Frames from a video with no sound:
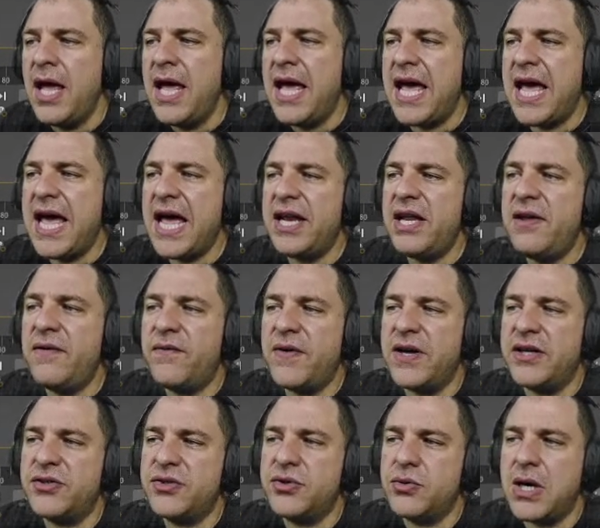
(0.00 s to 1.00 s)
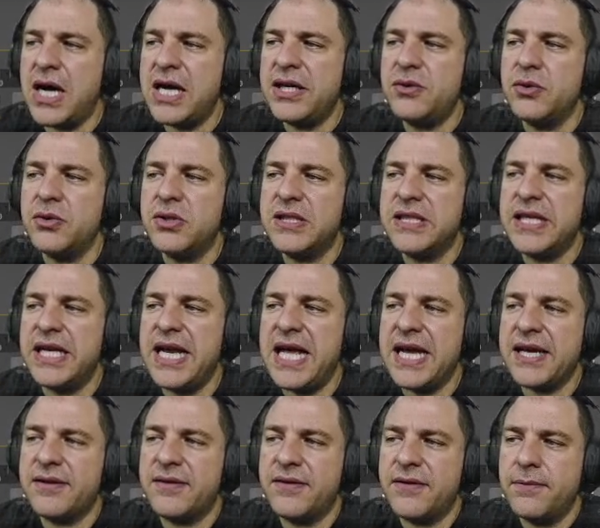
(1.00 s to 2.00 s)
And if I try to
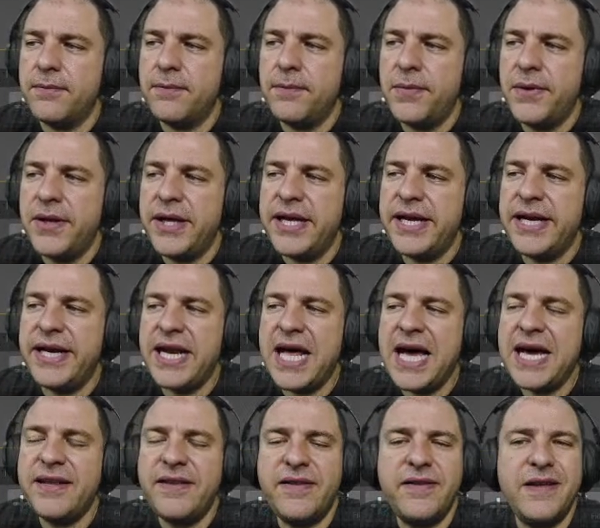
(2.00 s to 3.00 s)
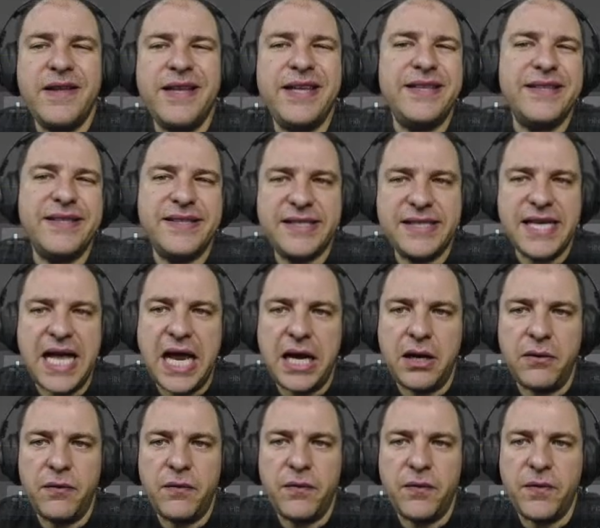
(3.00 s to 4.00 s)
select light
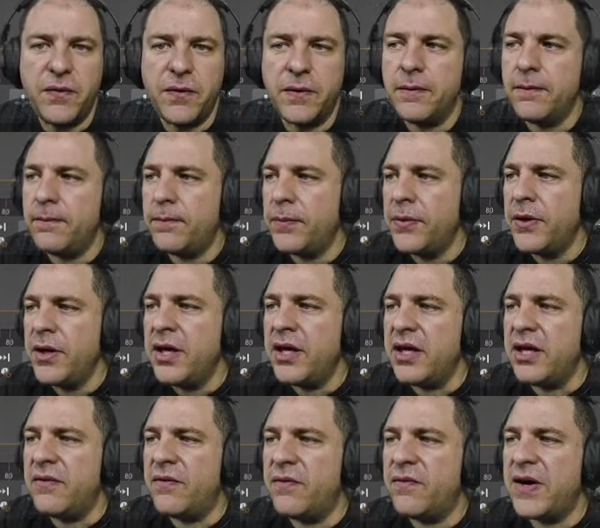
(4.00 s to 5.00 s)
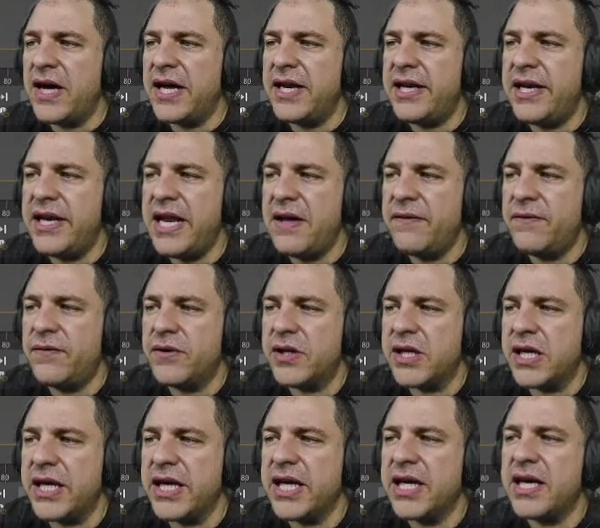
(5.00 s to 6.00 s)
itself, if I left
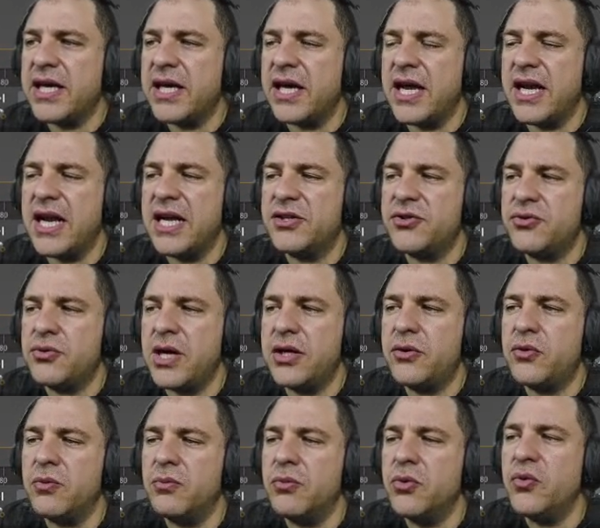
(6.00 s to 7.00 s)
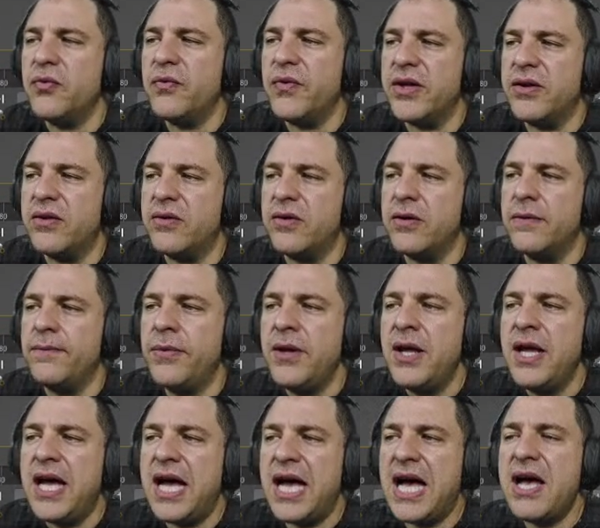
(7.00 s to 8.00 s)
click and I try to move it,
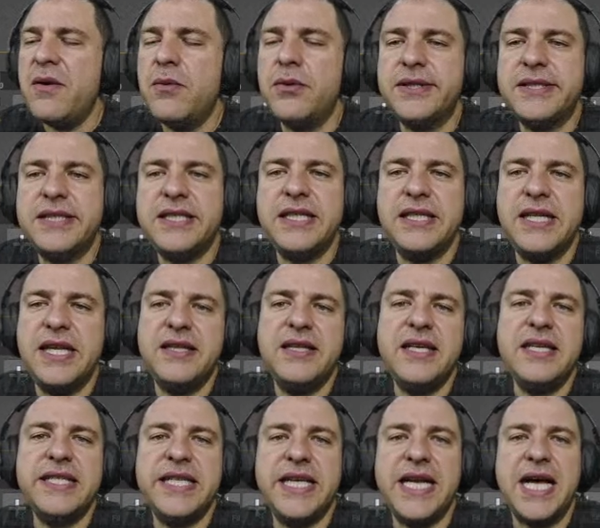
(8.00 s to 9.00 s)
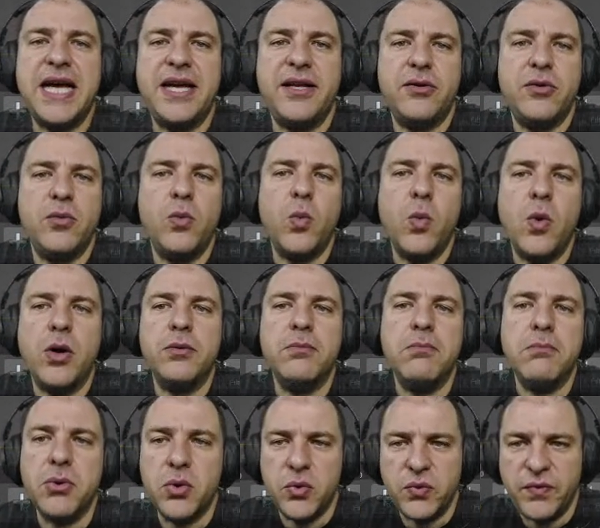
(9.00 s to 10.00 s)
I will see that this light won't
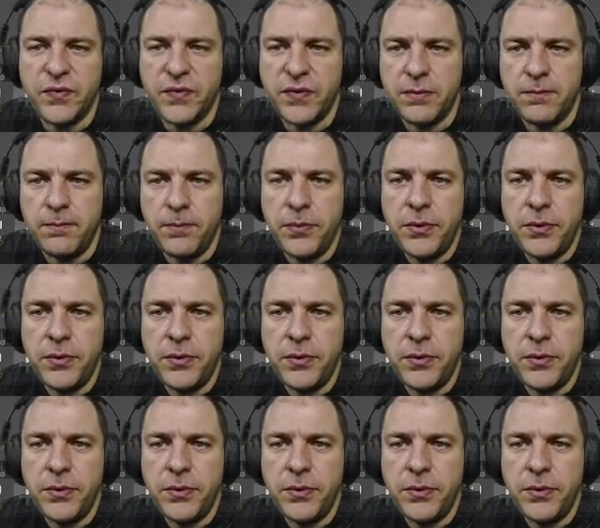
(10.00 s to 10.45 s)
move.